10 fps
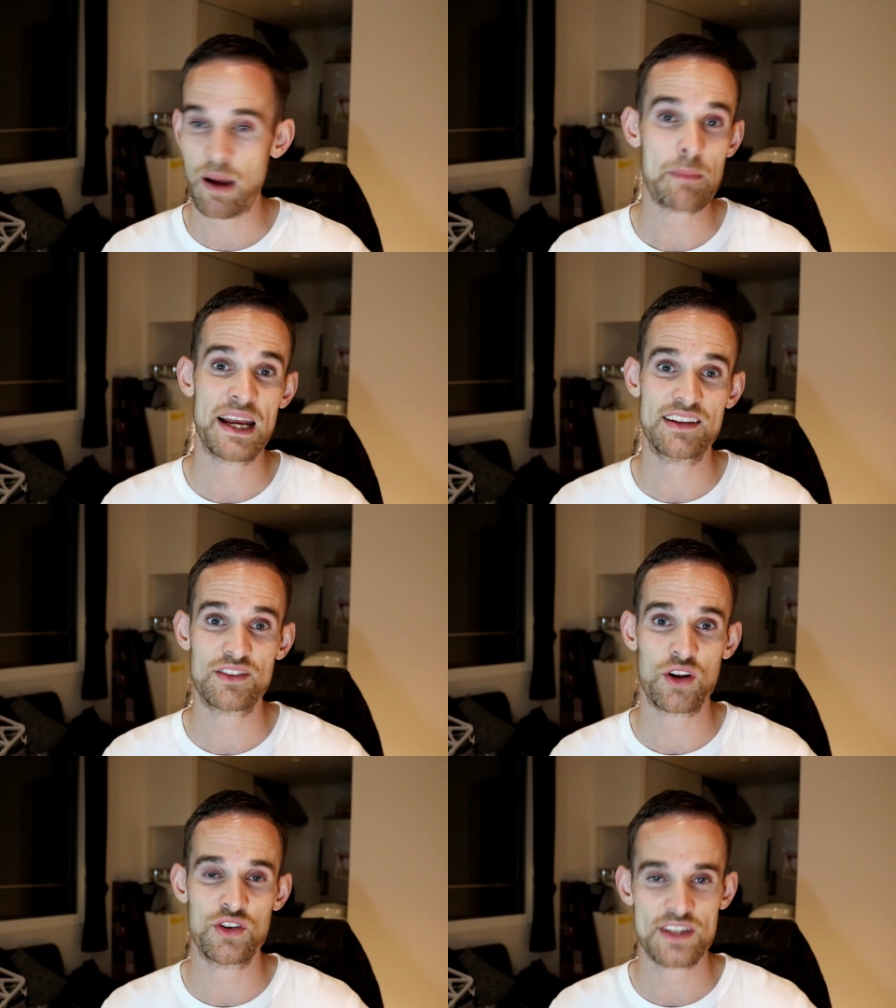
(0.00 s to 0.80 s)

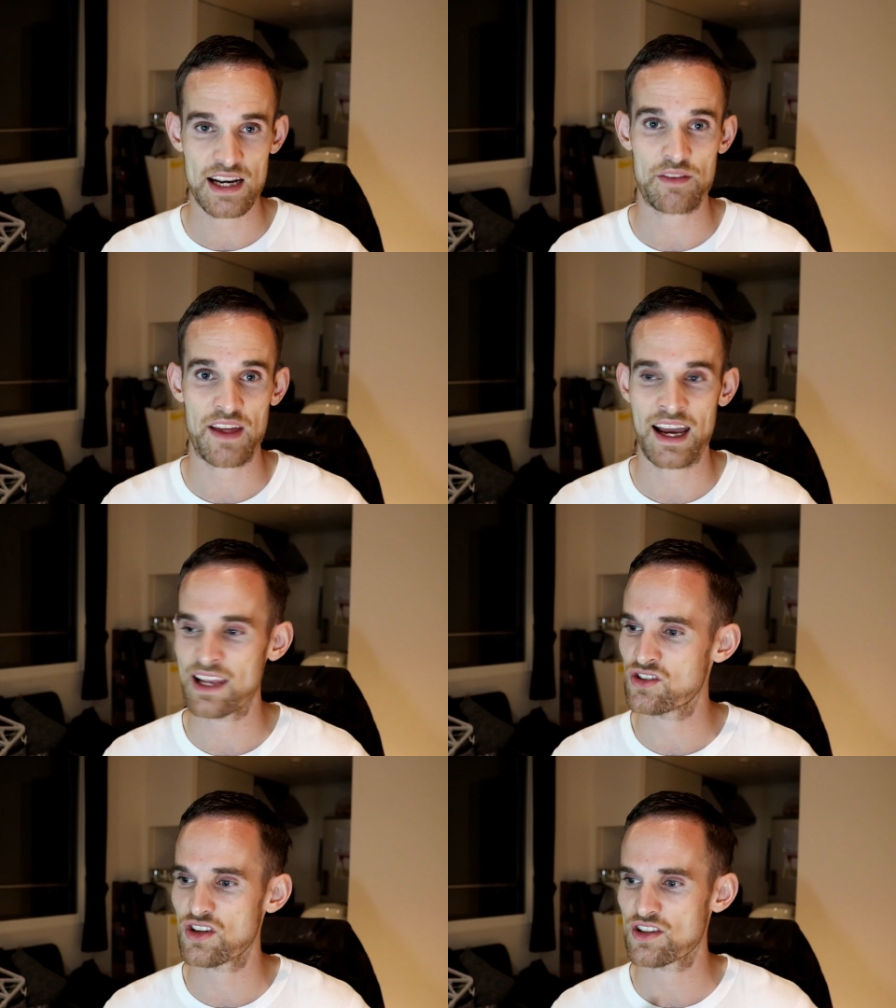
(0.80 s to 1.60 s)
BAND-MAIDs don't use any of
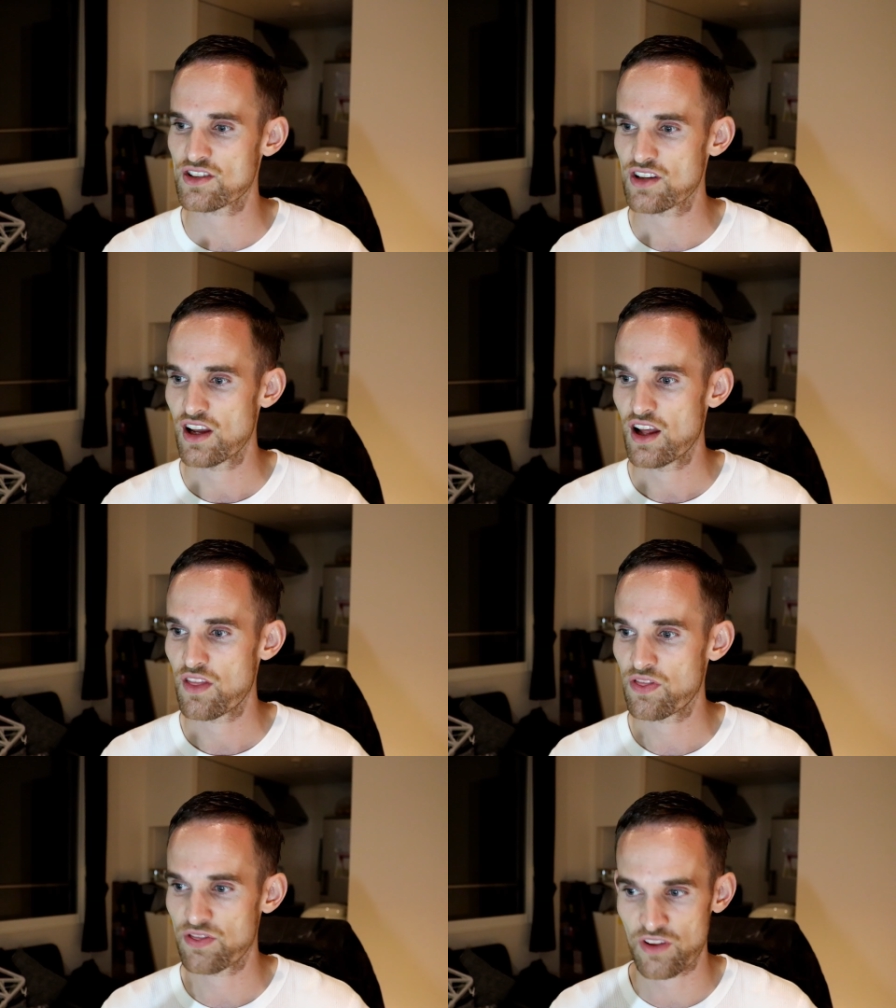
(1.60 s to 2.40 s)
that. It's just
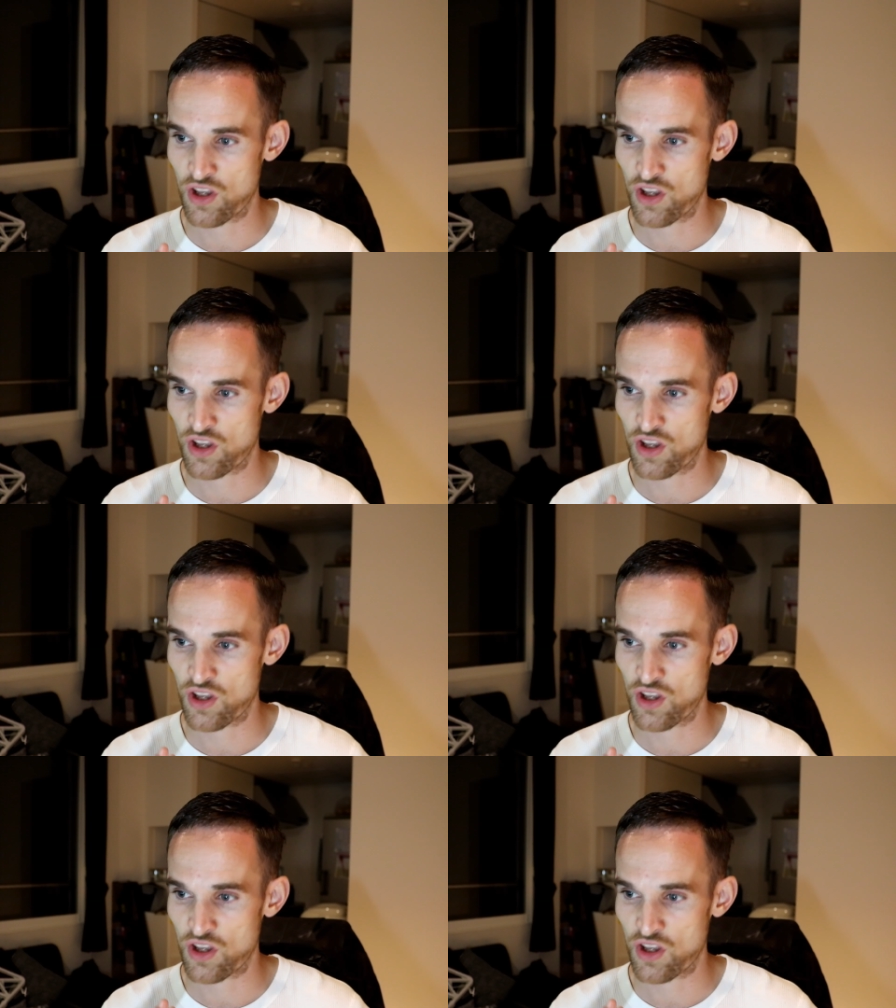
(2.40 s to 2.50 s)
the